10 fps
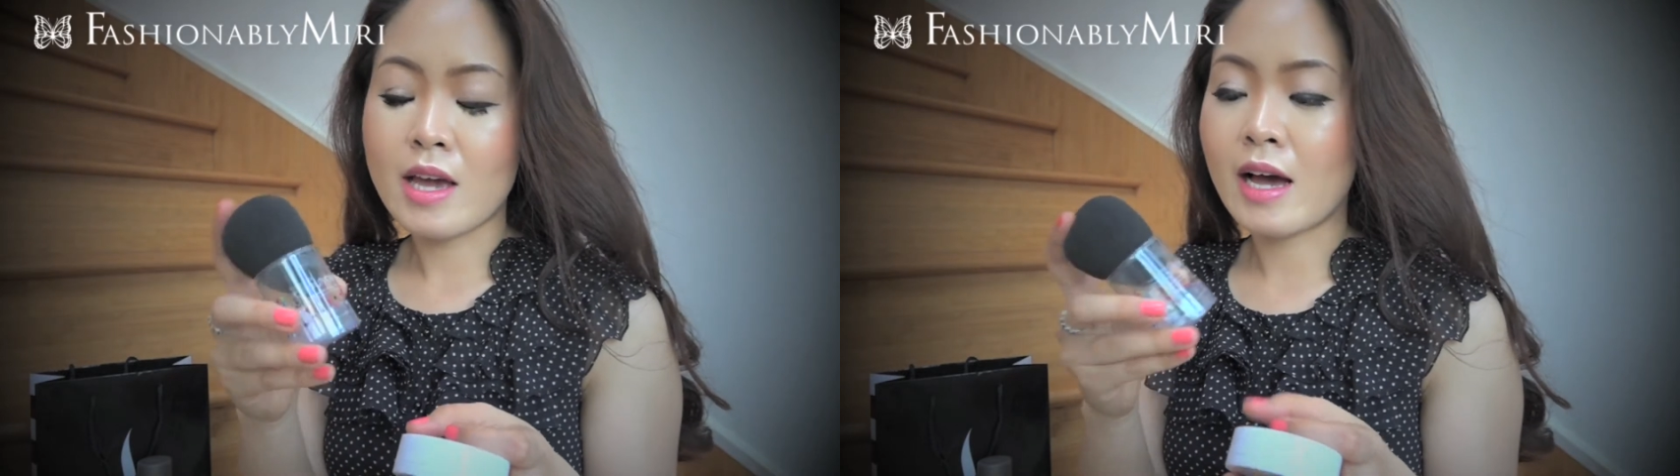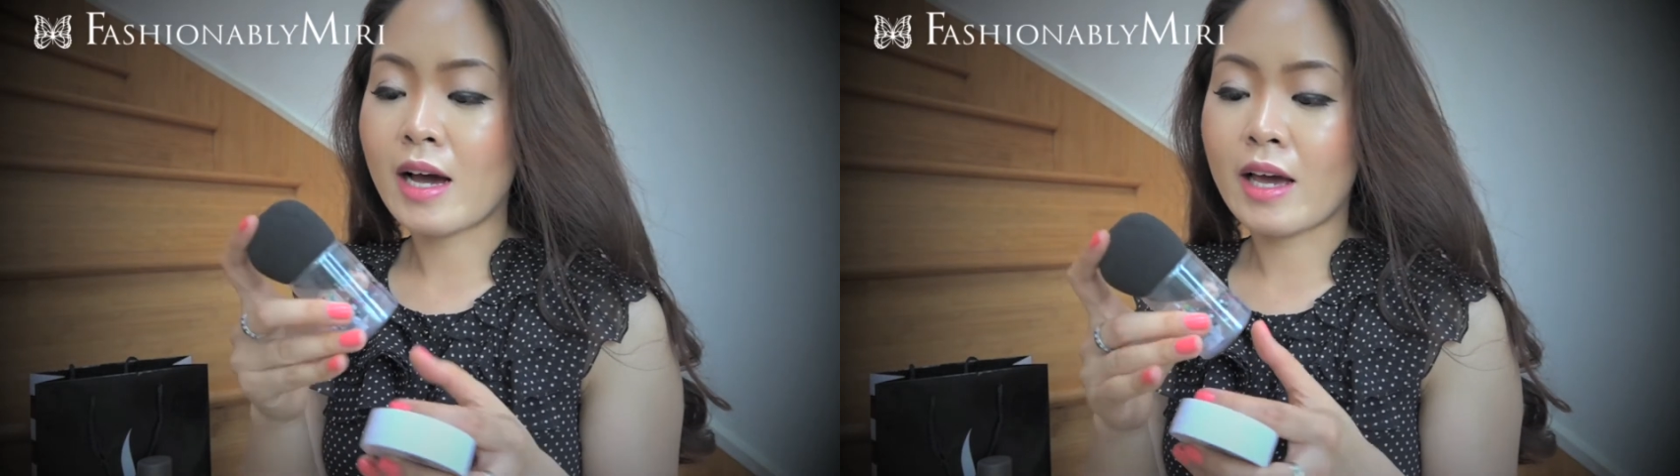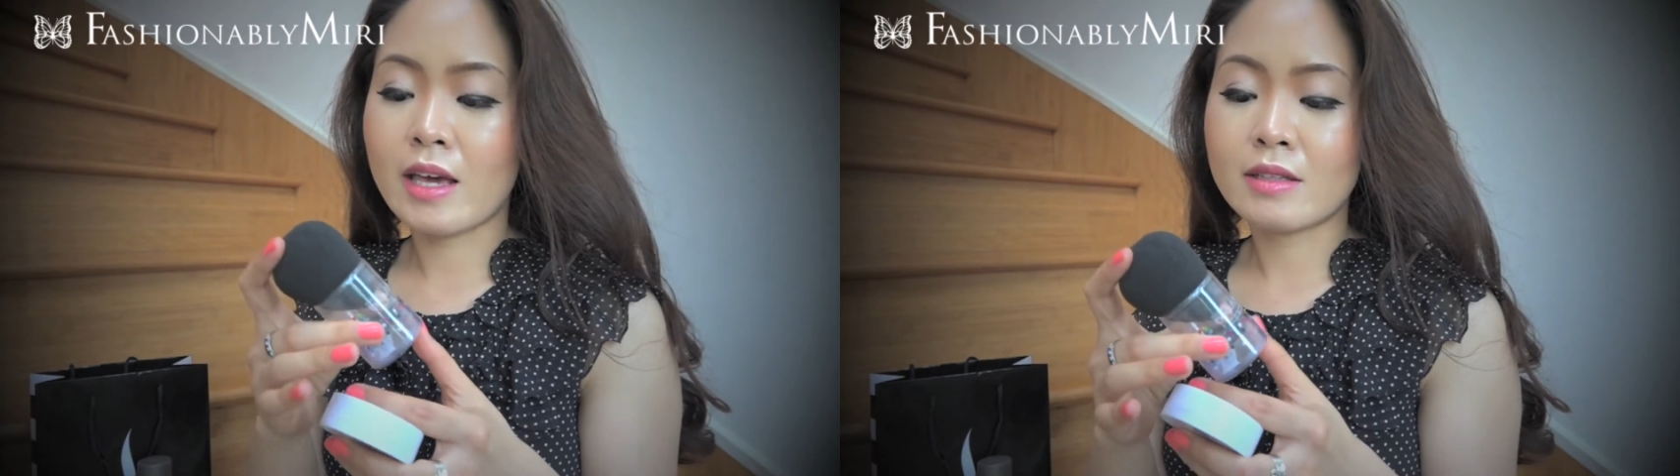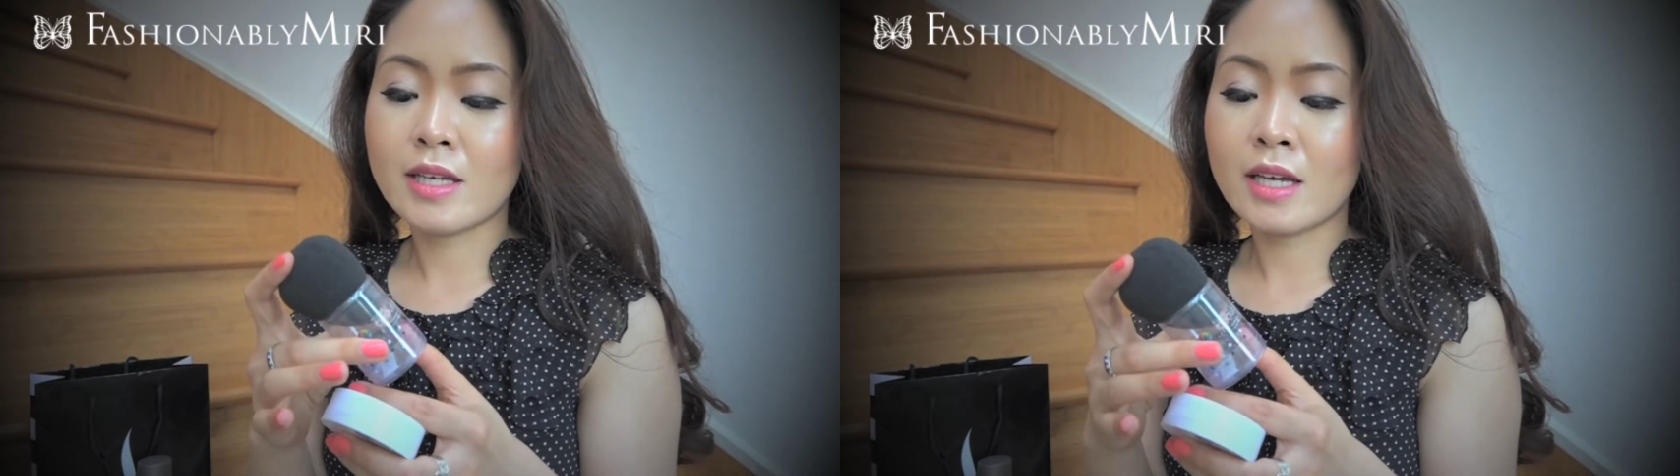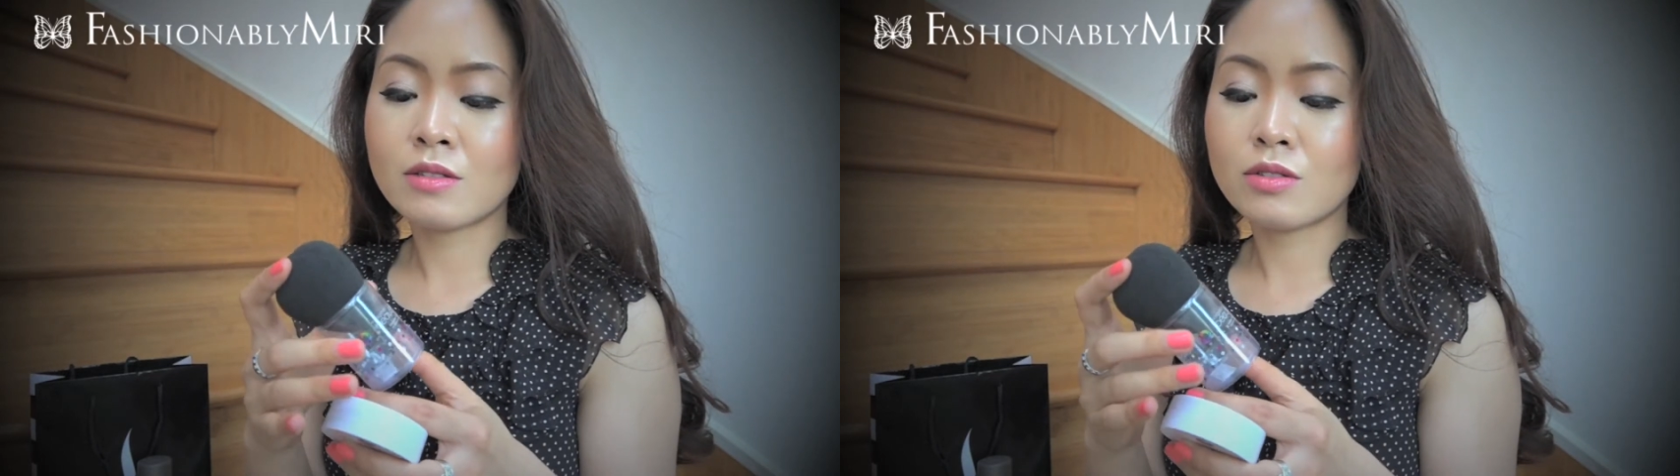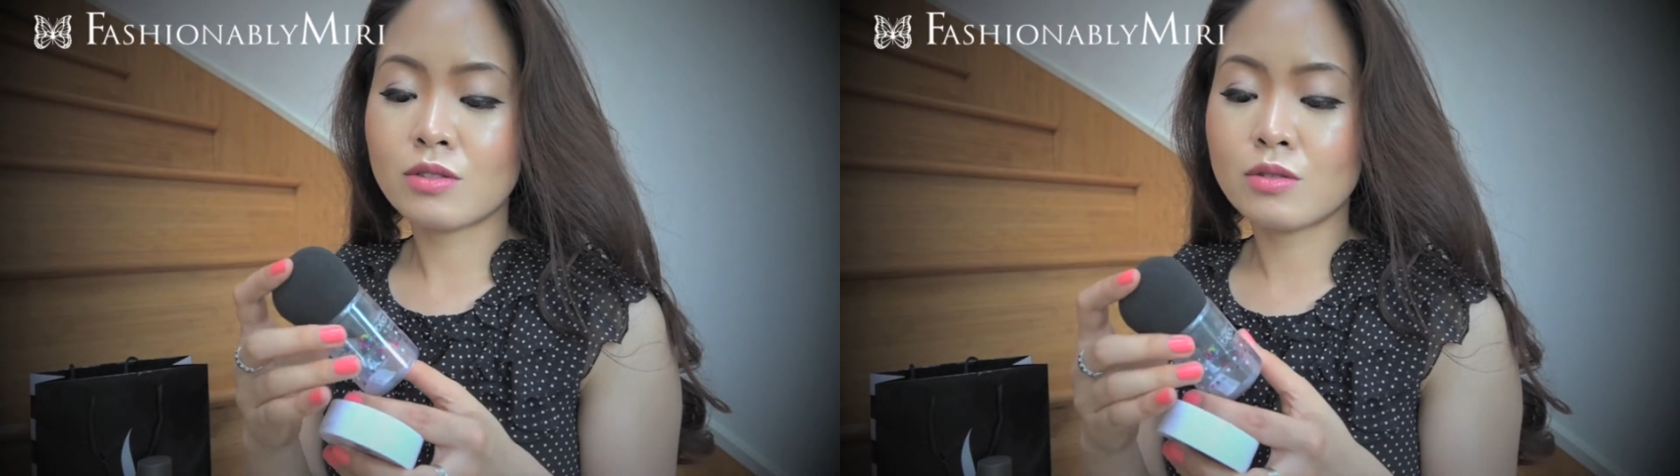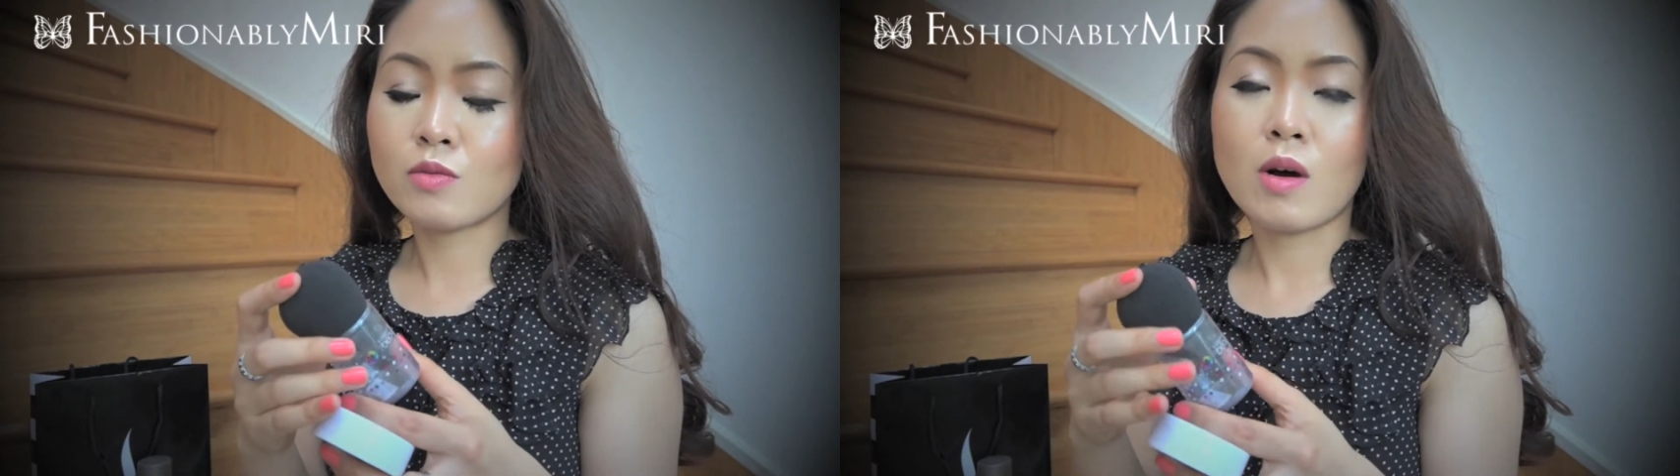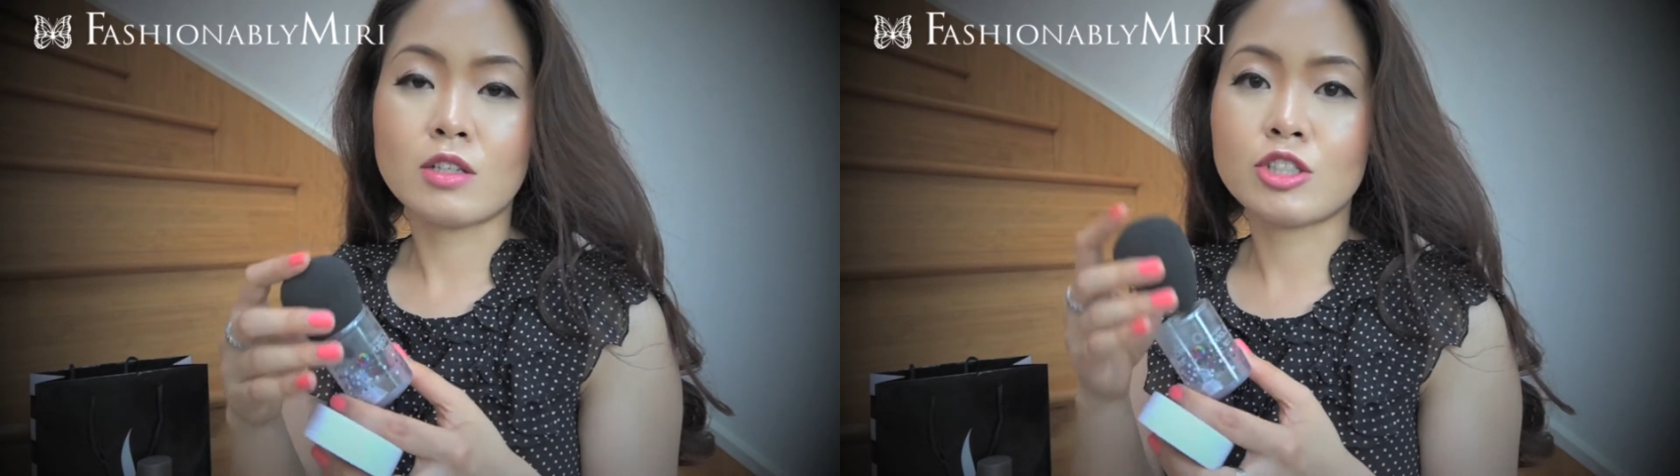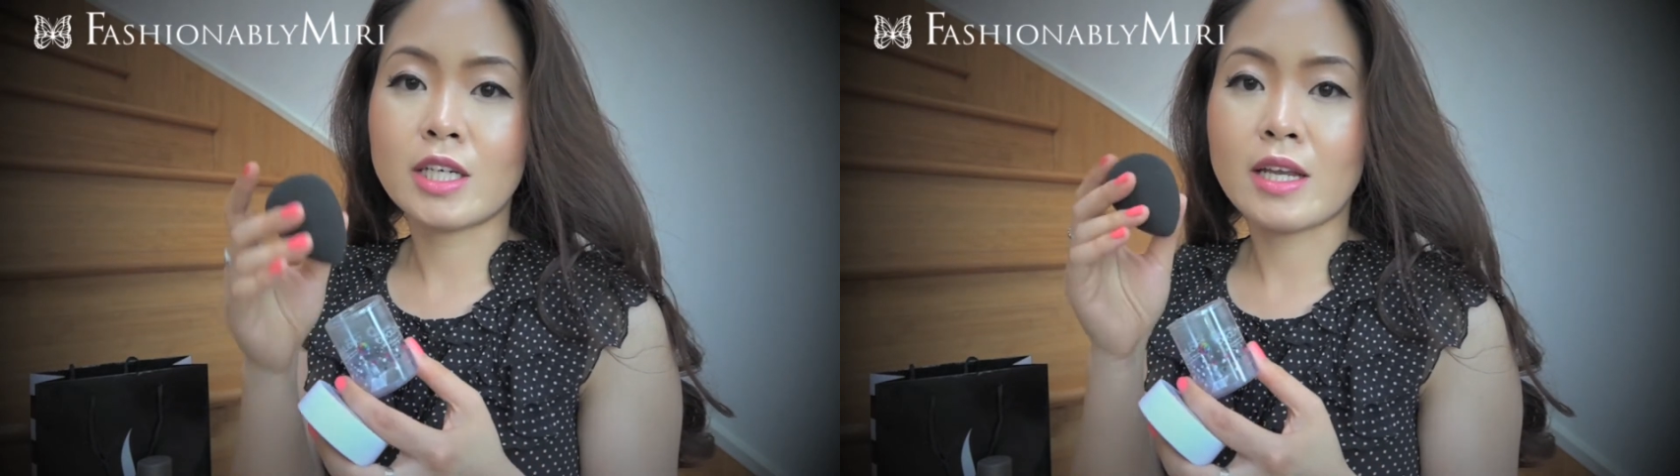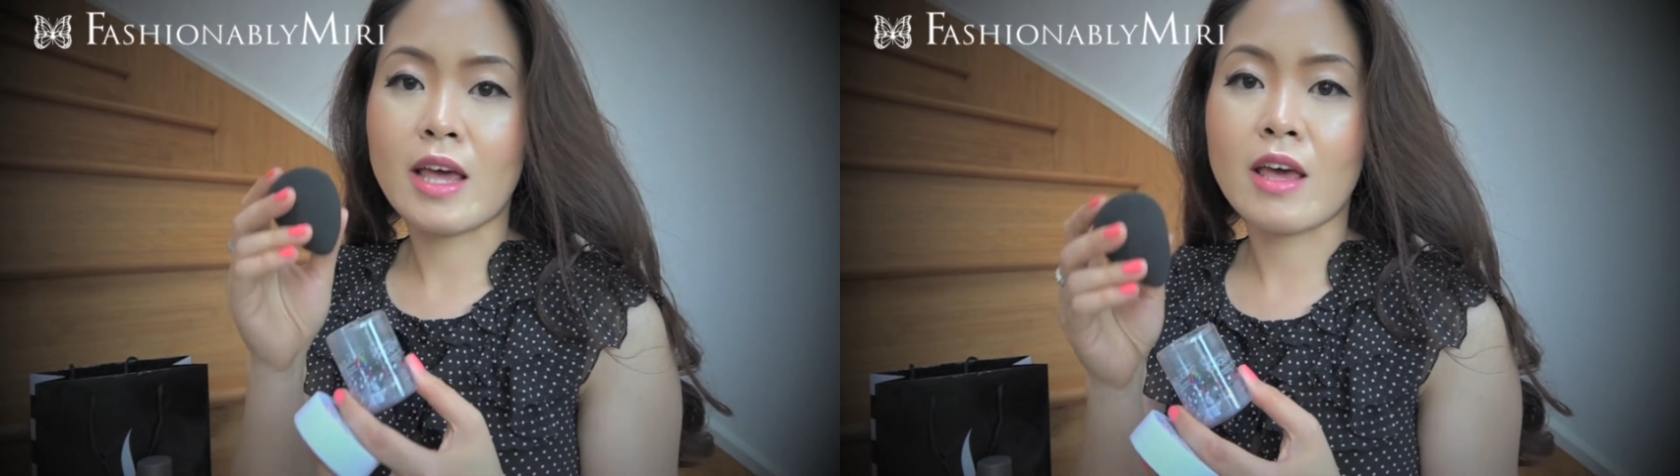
I tend to wash it